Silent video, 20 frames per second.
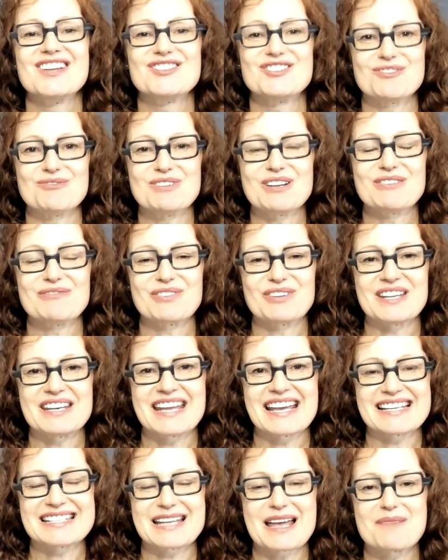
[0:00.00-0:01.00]
Tune in for the
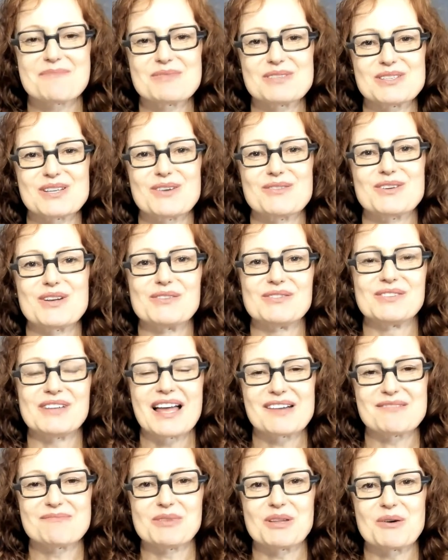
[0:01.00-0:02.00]
next episode of
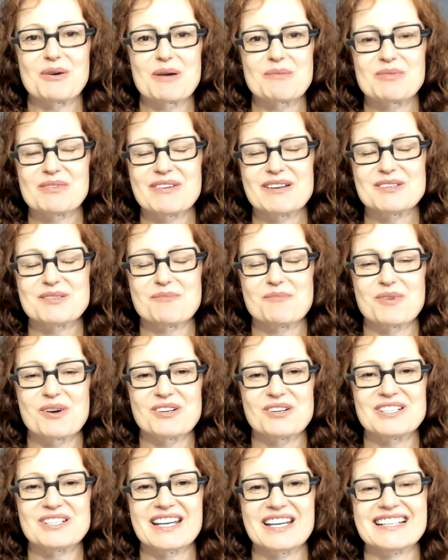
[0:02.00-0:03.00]
Live Blowout Prevention
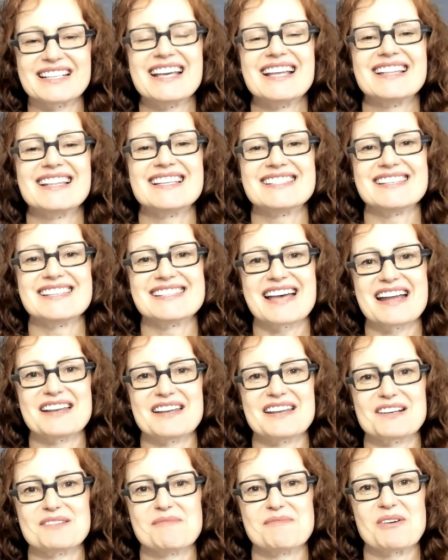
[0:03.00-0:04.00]
Project. This is
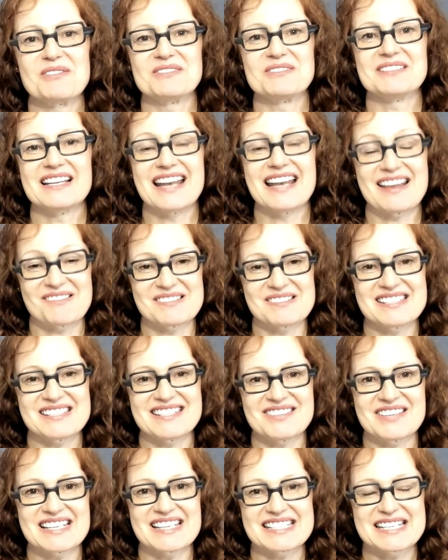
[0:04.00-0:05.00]
Anya Gramont, and I will see you
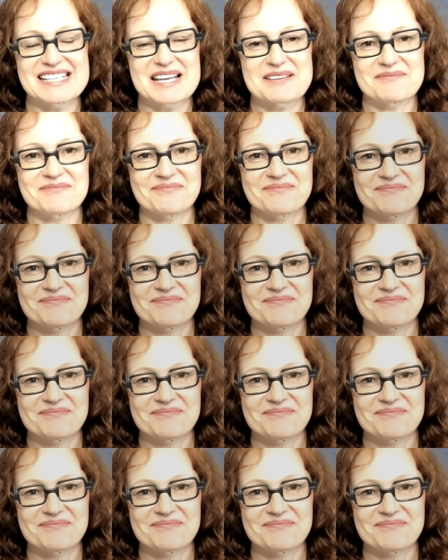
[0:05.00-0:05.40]
next time.